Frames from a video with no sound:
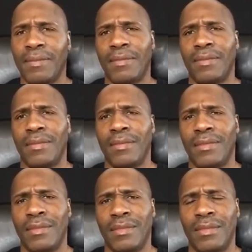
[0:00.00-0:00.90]

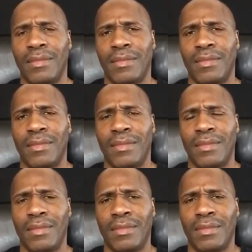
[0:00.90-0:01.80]

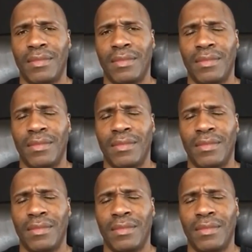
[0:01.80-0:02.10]
Nothing is said.